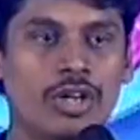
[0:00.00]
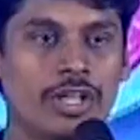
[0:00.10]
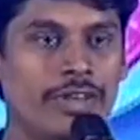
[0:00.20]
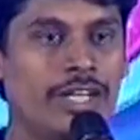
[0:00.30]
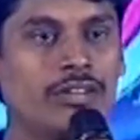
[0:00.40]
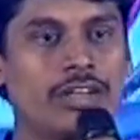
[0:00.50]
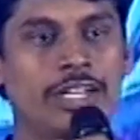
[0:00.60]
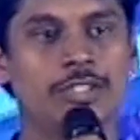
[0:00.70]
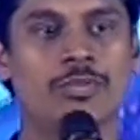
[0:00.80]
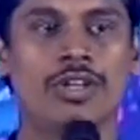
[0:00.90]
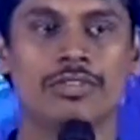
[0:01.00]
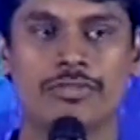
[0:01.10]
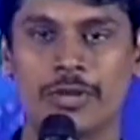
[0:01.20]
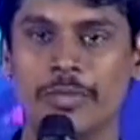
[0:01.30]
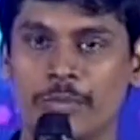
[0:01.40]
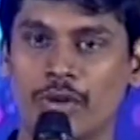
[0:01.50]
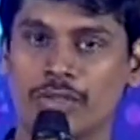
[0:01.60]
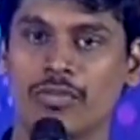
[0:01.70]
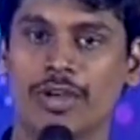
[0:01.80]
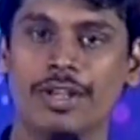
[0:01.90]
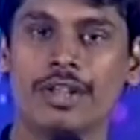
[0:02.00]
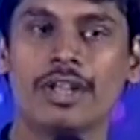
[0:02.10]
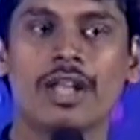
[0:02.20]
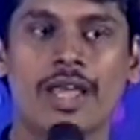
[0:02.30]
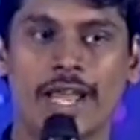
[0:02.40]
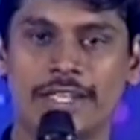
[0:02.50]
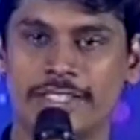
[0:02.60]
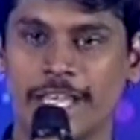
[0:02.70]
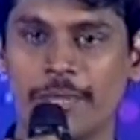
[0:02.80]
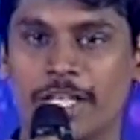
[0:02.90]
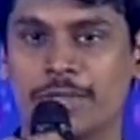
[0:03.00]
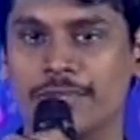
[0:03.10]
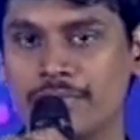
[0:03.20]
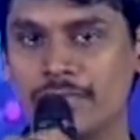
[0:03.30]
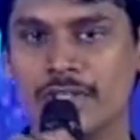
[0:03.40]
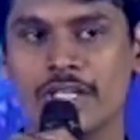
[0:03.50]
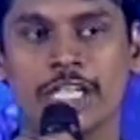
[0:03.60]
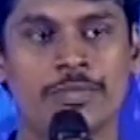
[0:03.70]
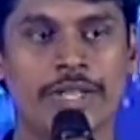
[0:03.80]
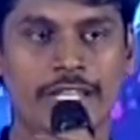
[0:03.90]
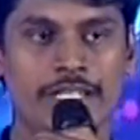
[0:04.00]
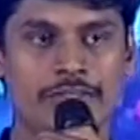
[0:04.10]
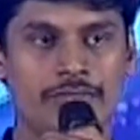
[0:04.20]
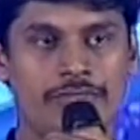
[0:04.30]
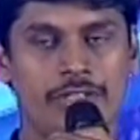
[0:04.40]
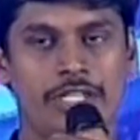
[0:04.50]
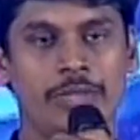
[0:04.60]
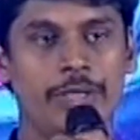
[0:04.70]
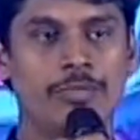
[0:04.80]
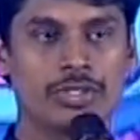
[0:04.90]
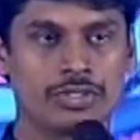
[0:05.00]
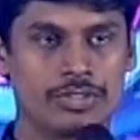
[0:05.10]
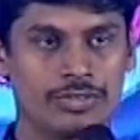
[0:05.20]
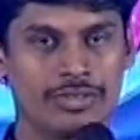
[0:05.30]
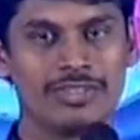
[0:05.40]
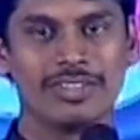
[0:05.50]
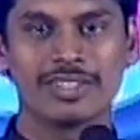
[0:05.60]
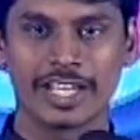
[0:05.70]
we got a very good response from Bigg Boss 1, and same expecting for the Bigg Boss 2.